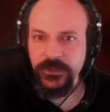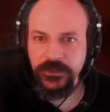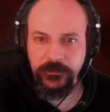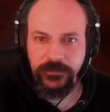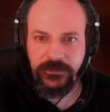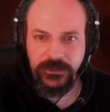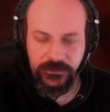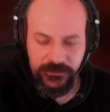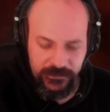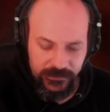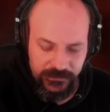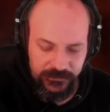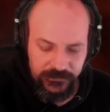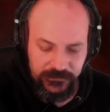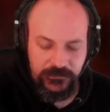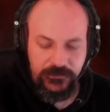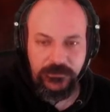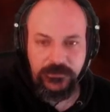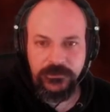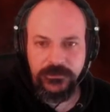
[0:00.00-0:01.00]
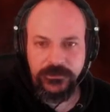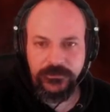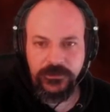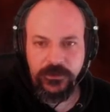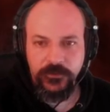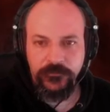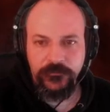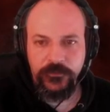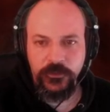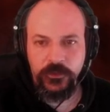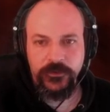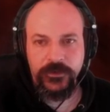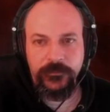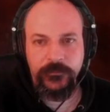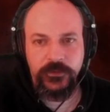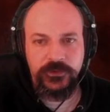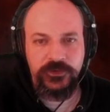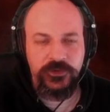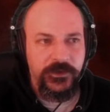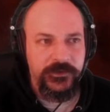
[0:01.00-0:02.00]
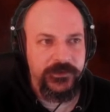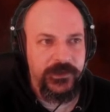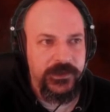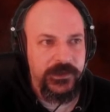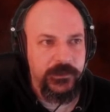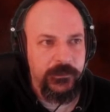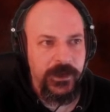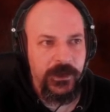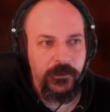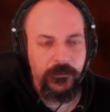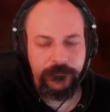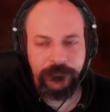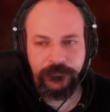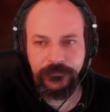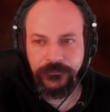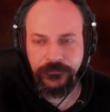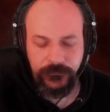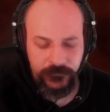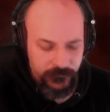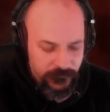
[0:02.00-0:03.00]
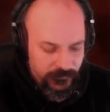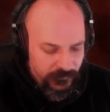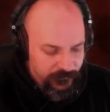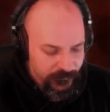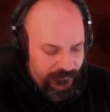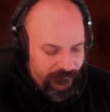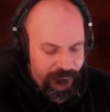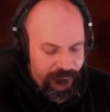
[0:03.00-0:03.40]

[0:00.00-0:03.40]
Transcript: to be okay. Let's go for it. We'll try and take him out. It's a bit of a